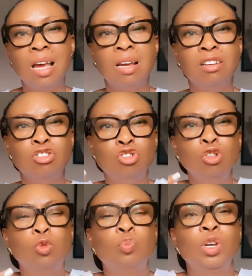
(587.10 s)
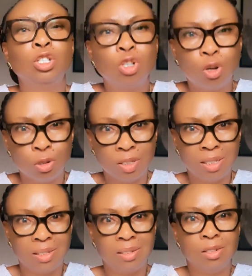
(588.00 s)
Use
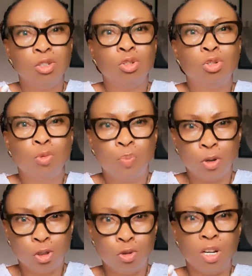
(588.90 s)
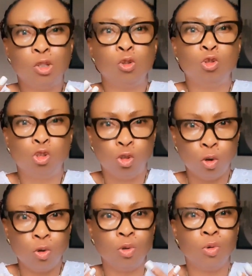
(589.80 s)
pictures to portray, to
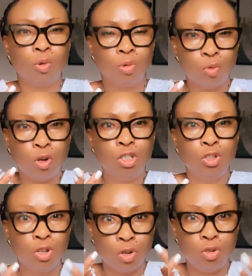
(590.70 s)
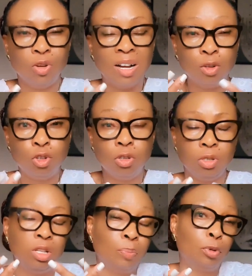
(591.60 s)
show what
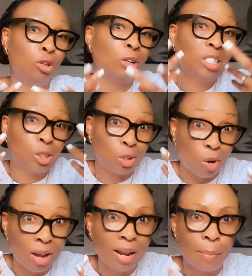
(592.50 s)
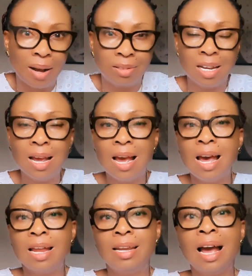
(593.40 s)
the product is all about.
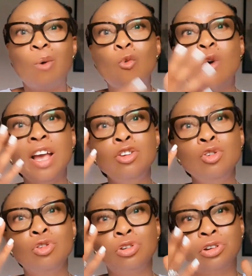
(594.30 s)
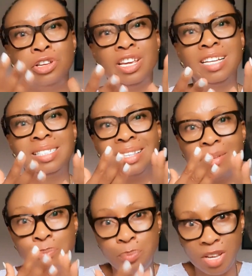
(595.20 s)
Now when you create the
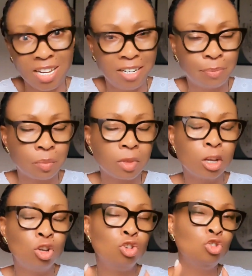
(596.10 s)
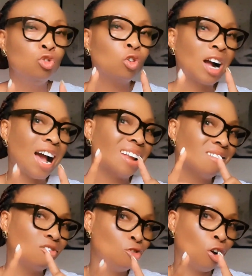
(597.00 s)
pin, you
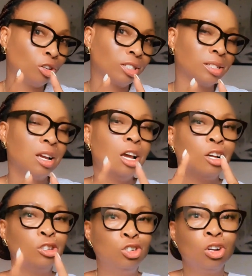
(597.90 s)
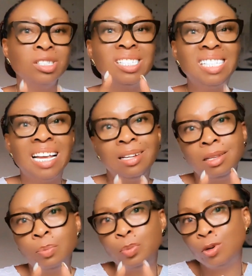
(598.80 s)
cannot just take the
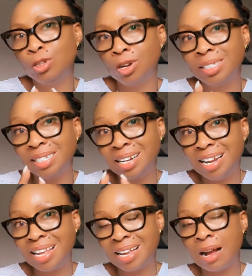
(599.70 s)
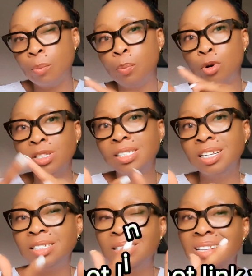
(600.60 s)
product link and post
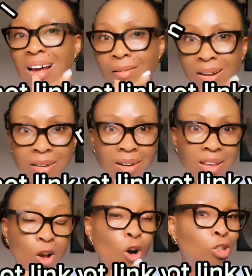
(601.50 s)
it directly onto